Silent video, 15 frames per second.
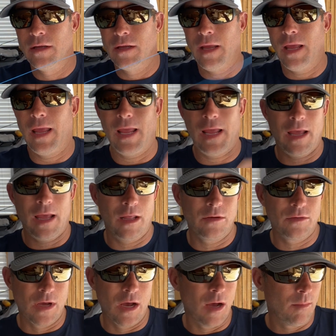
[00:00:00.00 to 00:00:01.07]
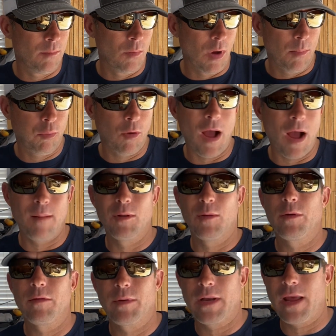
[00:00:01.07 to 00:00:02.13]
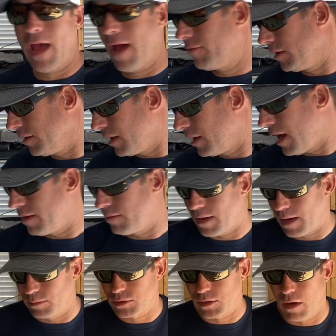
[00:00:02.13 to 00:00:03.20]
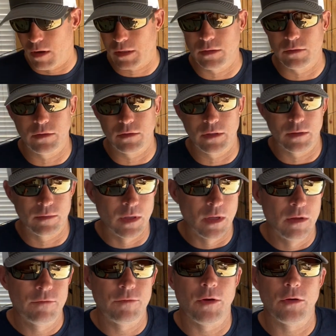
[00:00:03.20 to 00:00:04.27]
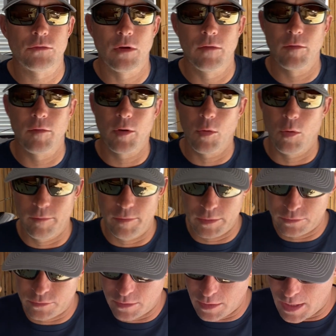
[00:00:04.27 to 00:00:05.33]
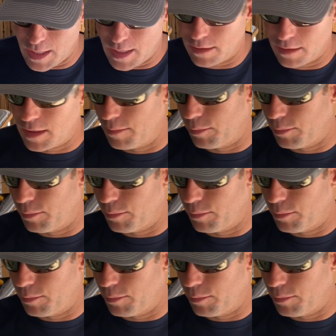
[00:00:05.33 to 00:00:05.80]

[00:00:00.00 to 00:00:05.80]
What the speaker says: And a problem we've been having that I was talking to the folks over at Orvis a couple